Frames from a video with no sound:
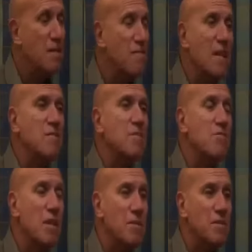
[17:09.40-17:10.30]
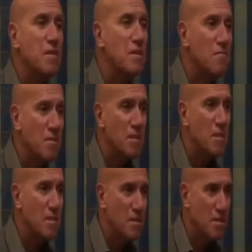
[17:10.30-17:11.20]
And he invited me to come and see
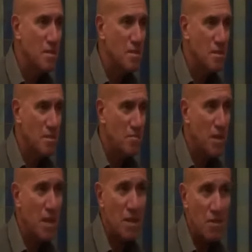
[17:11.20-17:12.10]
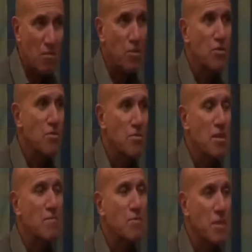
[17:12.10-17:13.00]
him in, uh, when I had an
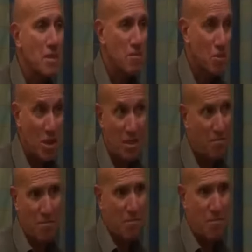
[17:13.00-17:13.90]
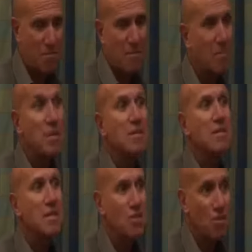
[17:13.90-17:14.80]
opportunity to come to England, which I
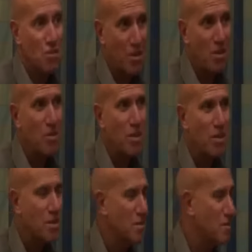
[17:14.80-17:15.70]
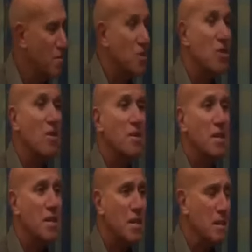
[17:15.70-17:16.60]
immediately thought, okay, why not? And the first
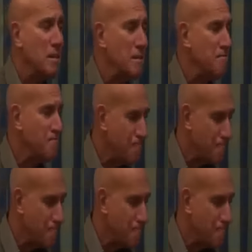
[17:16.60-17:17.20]
holiday I had,